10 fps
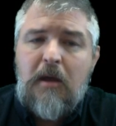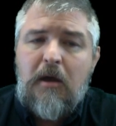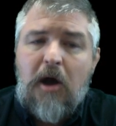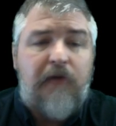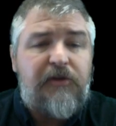
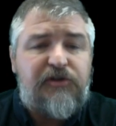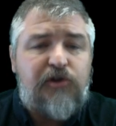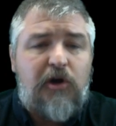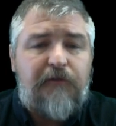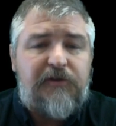On the
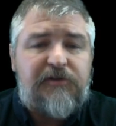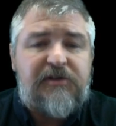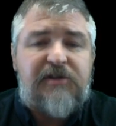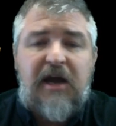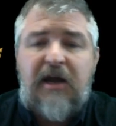surface,
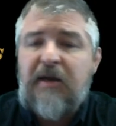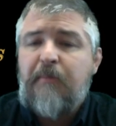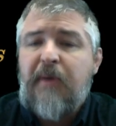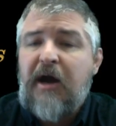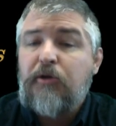the Second
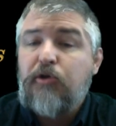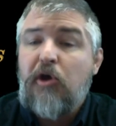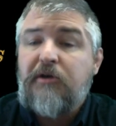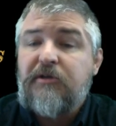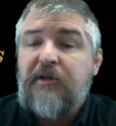Empire
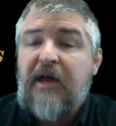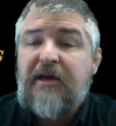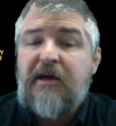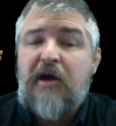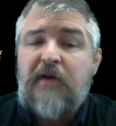looked
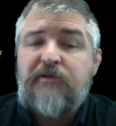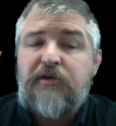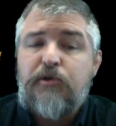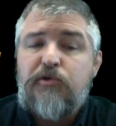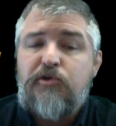like a
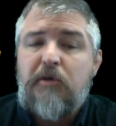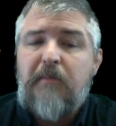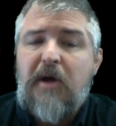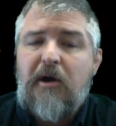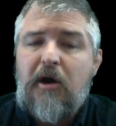constitutional
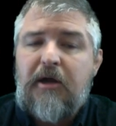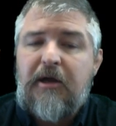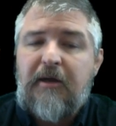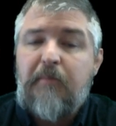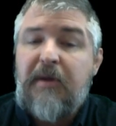monarchy,